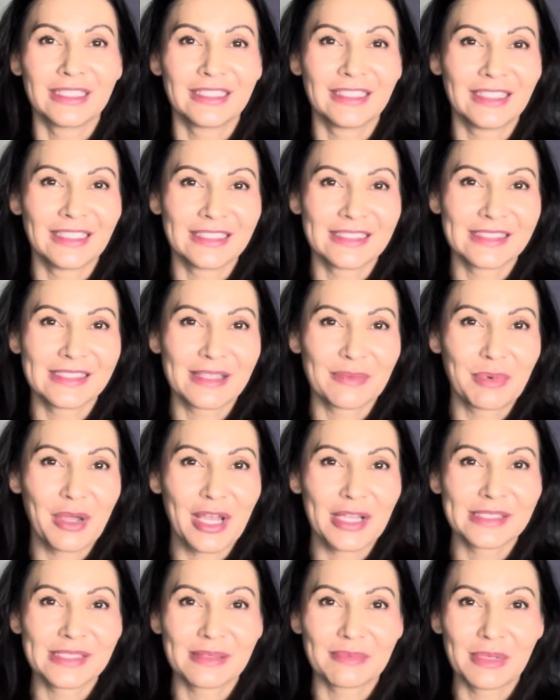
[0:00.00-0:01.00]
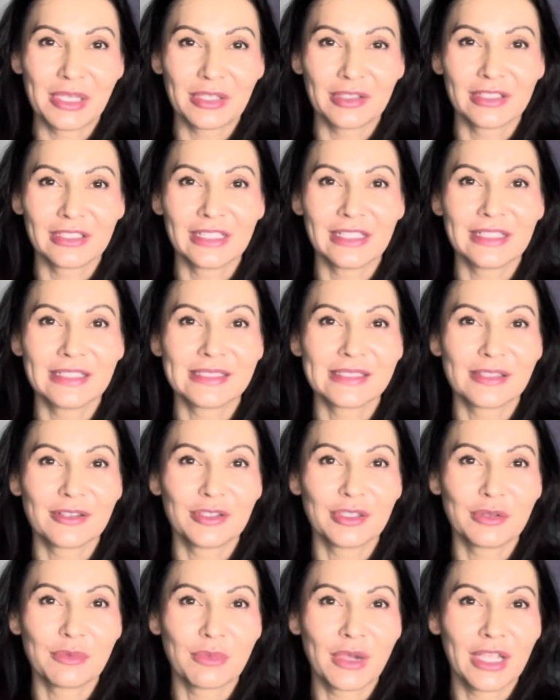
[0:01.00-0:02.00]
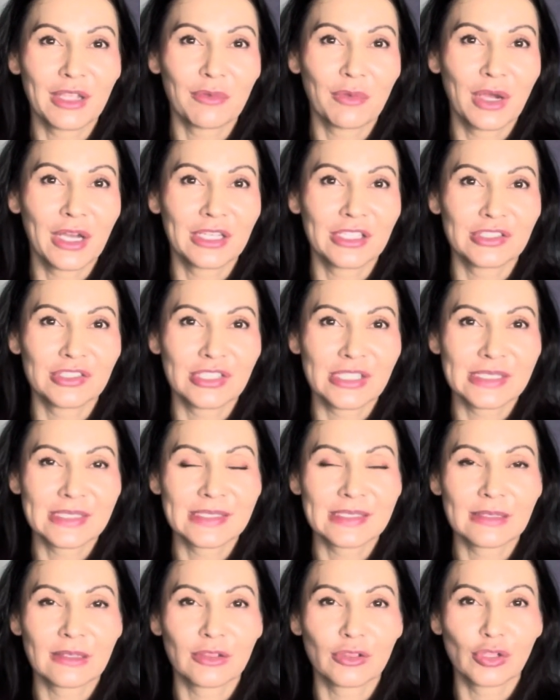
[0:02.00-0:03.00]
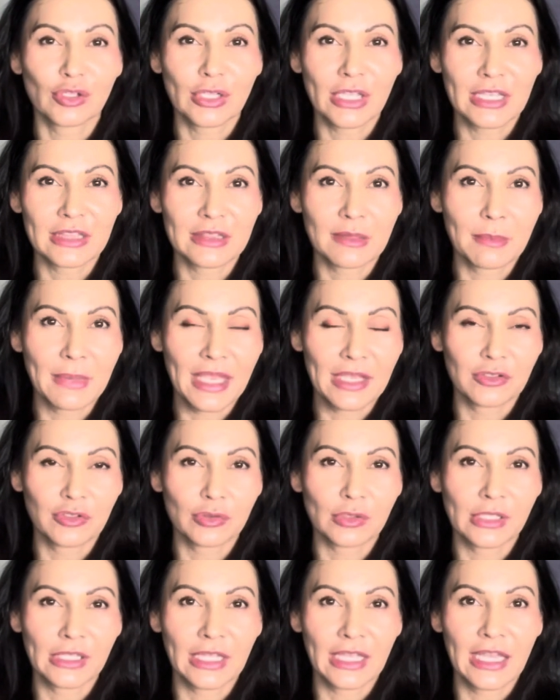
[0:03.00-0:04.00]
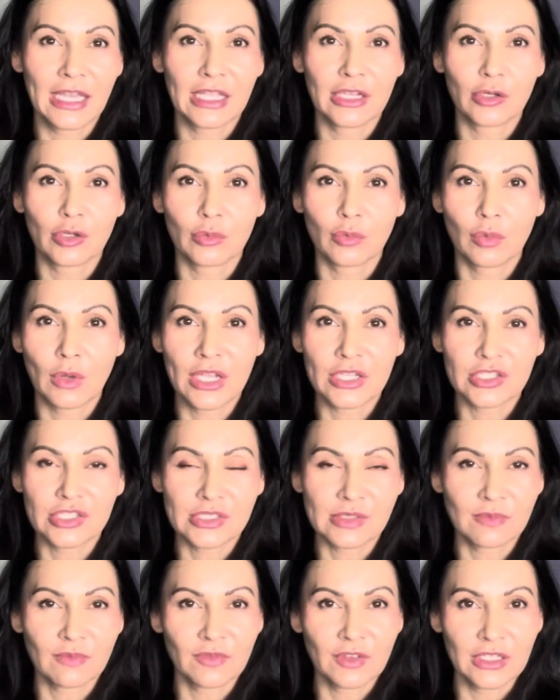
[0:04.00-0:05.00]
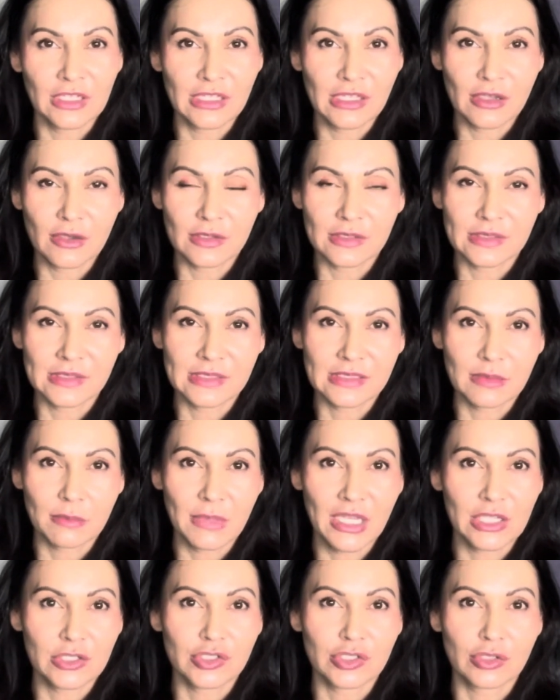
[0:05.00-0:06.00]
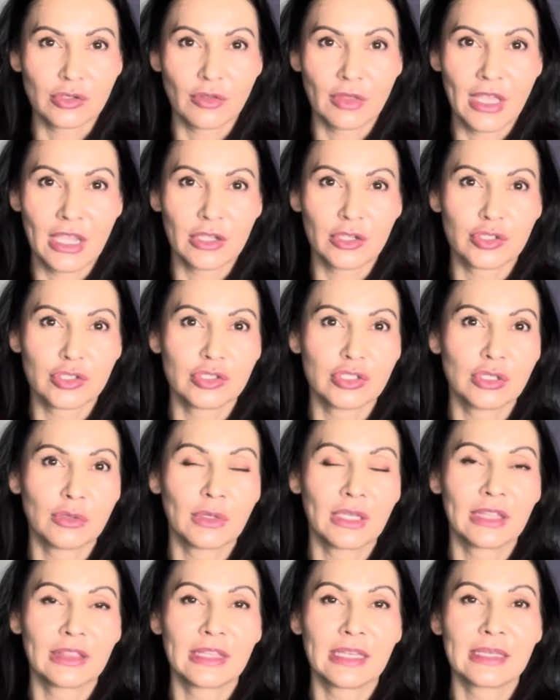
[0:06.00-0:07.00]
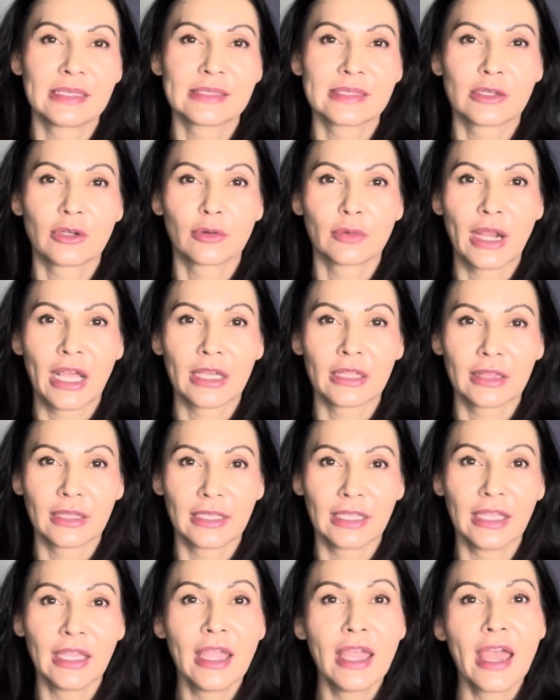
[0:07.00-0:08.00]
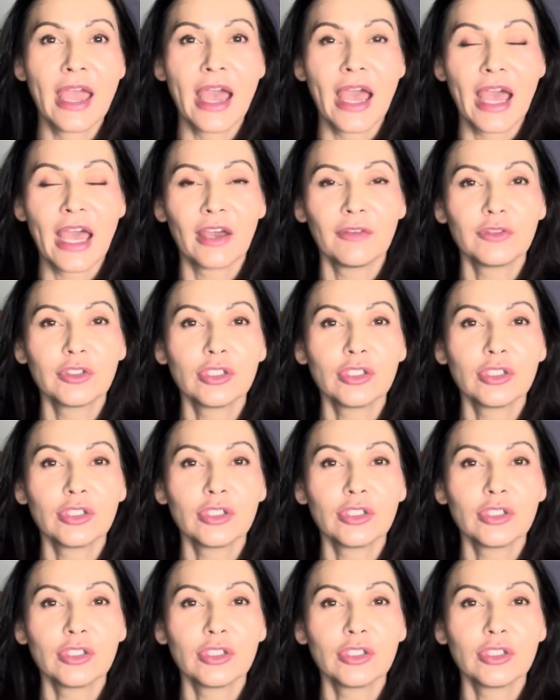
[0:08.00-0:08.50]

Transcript: is a possibility, so you might want to just look at the manual again or watch some videos to make sure that you're doing things correctly. After